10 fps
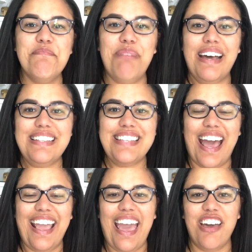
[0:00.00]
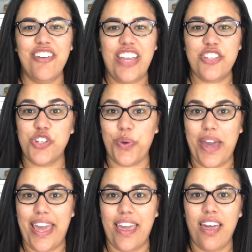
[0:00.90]
but I have a
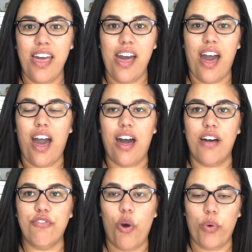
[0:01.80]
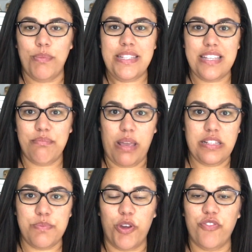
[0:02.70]
tray of women's and
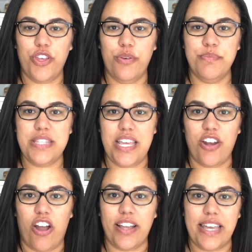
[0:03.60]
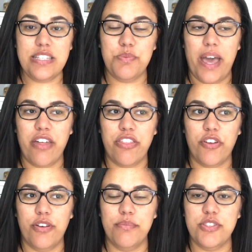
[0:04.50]
men's perfumes in our guest
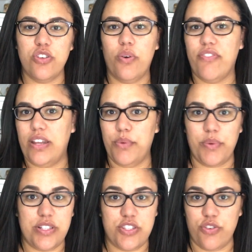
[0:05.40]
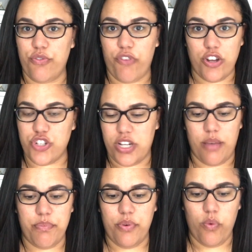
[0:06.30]
bathroom. So if anyone wants to freshen
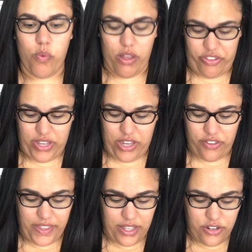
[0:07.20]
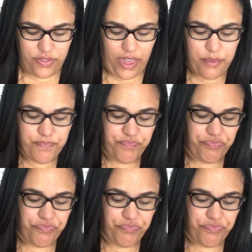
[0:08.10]
up while they're here, they can do that.